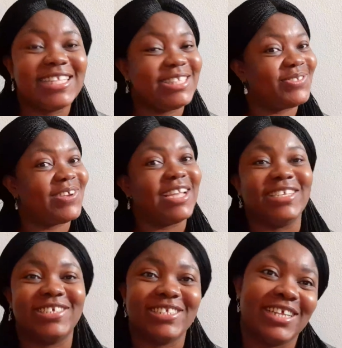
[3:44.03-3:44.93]
that is why i
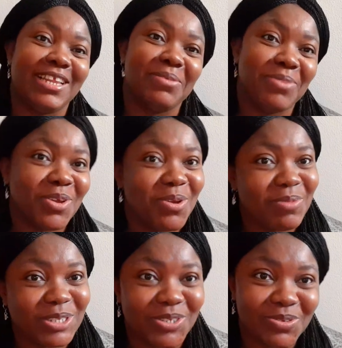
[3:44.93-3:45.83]
just said let me come
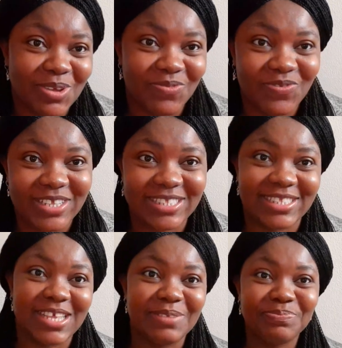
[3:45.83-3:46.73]
and show my
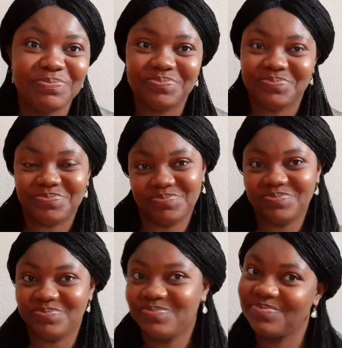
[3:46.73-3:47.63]
face eh?
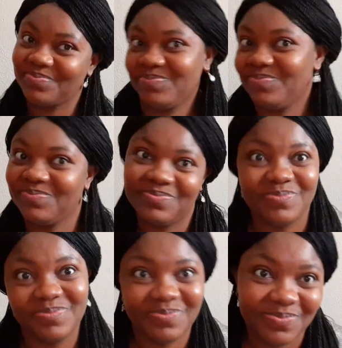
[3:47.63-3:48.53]
Mm
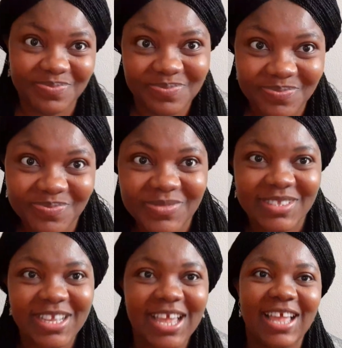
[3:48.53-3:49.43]

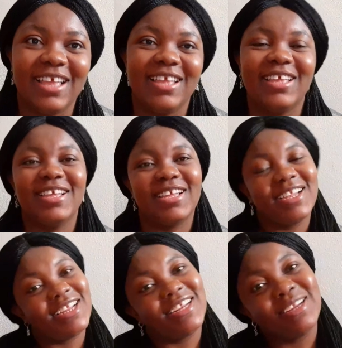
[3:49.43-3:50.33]
Mhm. yeah
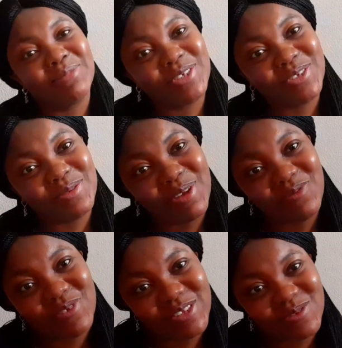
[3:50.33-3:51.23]
let me show my
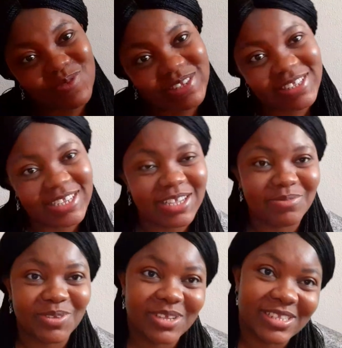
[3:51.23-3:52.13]
face once
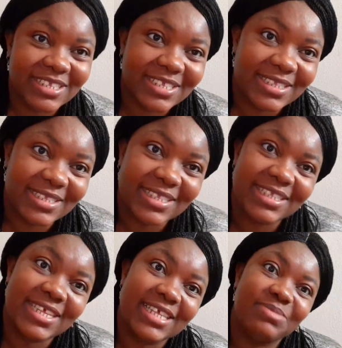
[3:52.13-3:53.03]
again because it's
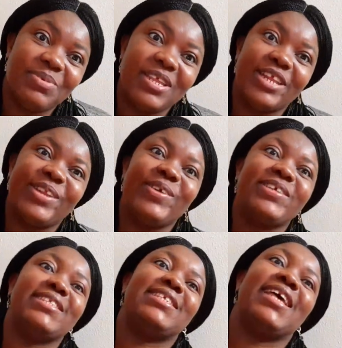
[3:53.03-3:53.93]
it has been a
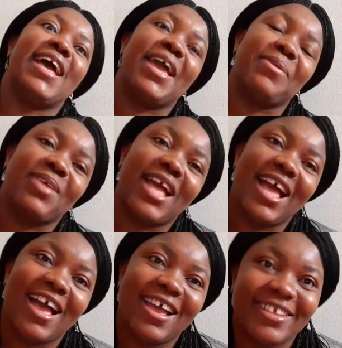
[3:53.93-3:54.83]
long time
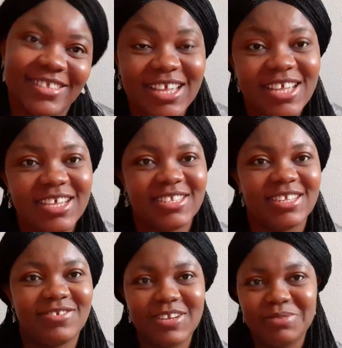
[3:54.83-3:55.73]
guys it
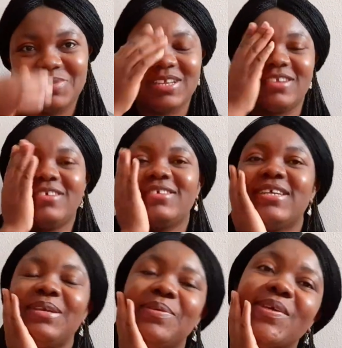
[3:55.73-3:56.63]
has really been a long
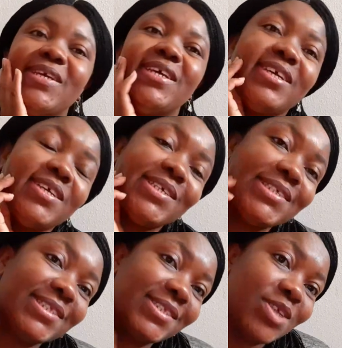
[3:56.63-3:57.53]
time
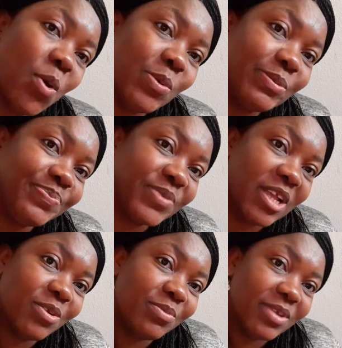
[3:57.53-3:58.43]
so i
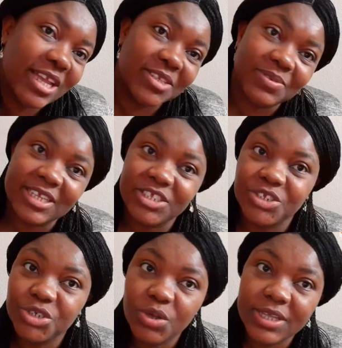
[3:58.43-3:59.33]
hope you guys will
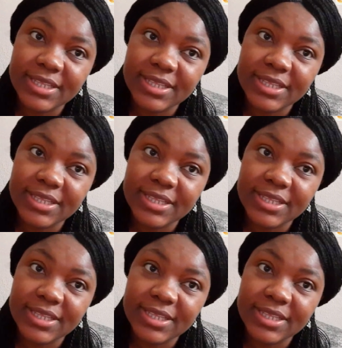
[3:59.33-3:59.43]
enjoy